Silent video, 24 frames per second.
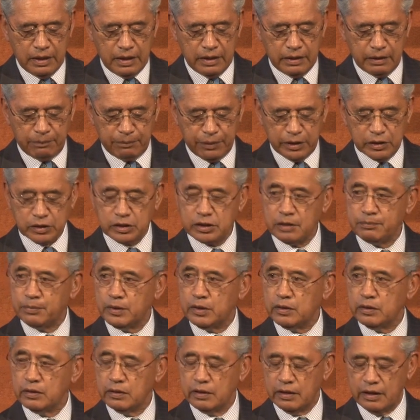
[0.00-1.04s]
the
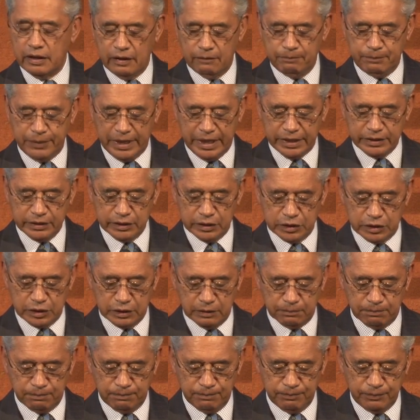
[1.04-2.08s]
principle of
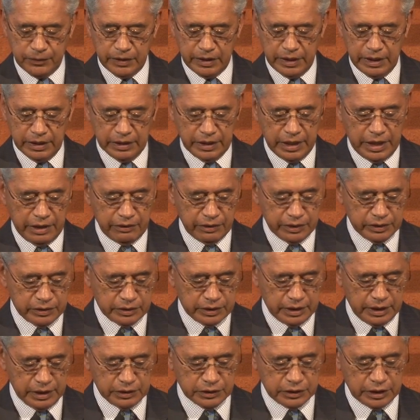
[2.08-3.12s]
partnership inherent
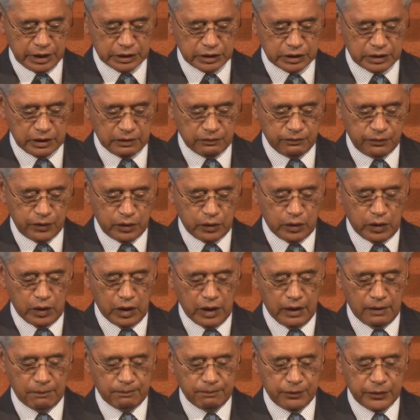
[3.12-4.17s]
in Section 4
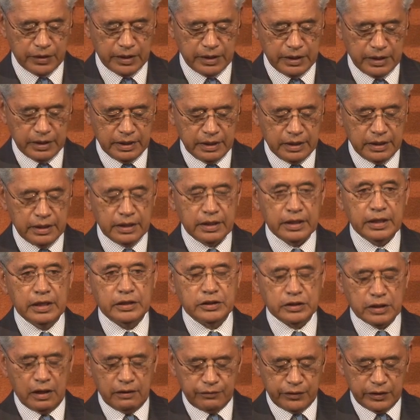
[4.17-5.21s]

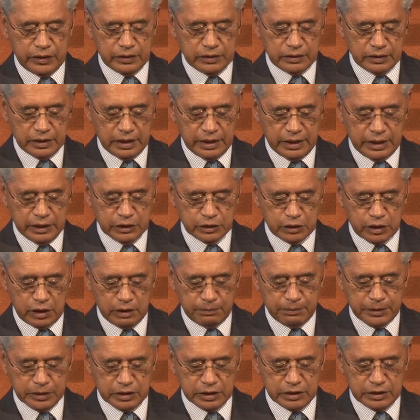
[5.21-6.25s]
is often
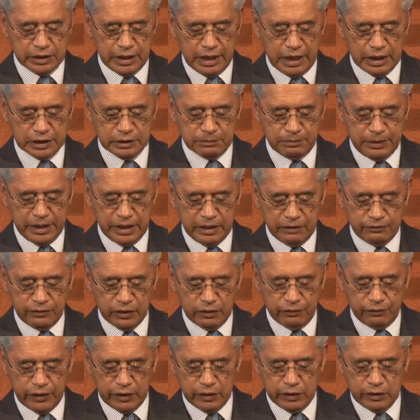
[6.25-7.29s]
interpreted as being
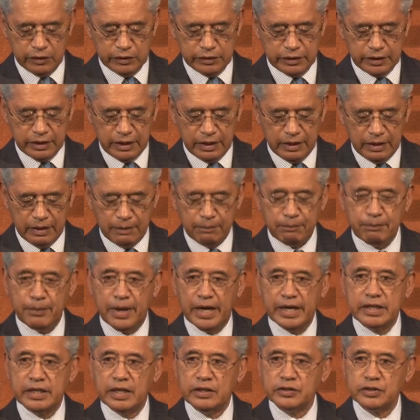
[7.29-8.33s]
fulfilled
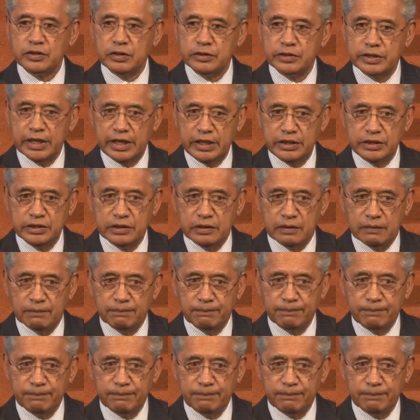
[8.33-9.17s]
by consultation,